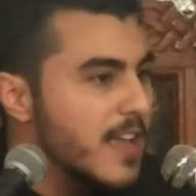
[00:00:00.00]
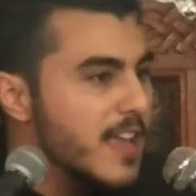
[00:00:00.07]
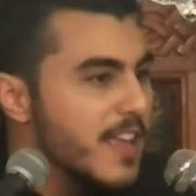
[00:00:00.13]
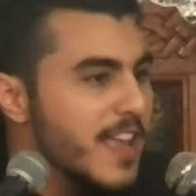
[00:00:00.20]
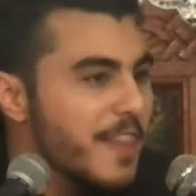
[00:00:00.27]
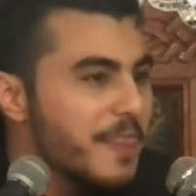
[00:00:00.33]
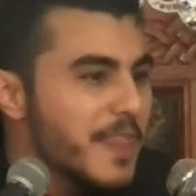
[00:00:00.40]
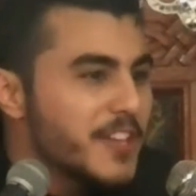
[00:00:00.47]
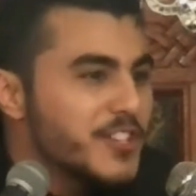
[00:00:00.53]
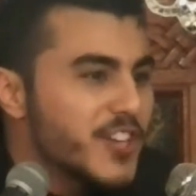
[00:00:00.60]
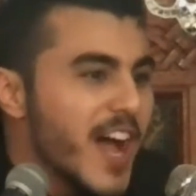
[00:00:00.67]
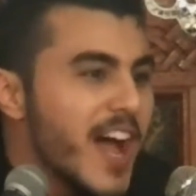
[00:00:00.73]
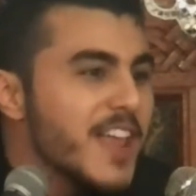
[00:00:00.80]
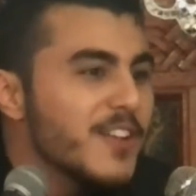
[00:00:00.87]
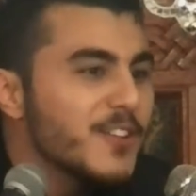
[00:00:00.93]
Yet the
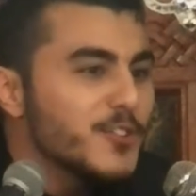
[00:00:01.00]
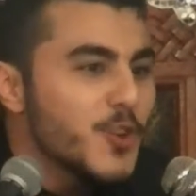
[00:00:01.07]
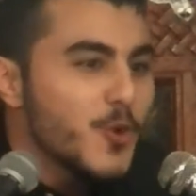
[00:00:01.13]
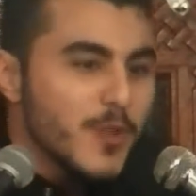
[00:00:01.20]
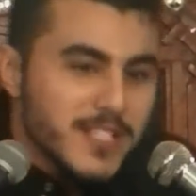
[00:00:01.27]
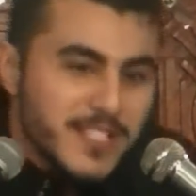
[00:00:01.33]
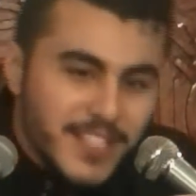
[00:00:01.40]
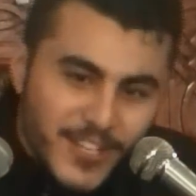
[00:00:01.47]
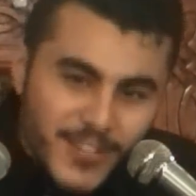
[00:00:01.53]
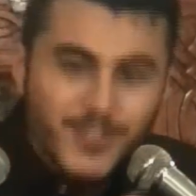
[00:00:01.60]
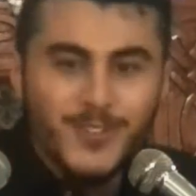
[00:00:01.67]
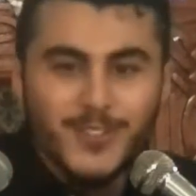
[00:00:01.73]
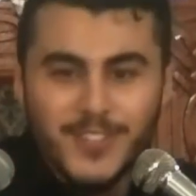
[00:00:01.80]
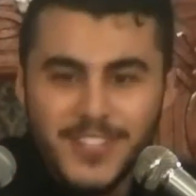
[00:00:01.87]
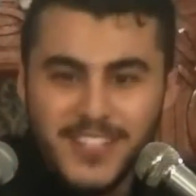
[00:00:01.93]
child who is
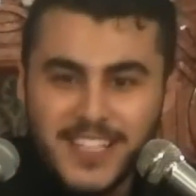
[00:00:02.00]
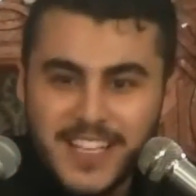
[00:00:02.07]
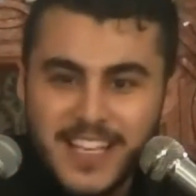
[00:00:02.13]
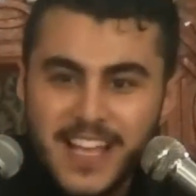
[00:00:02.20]
little,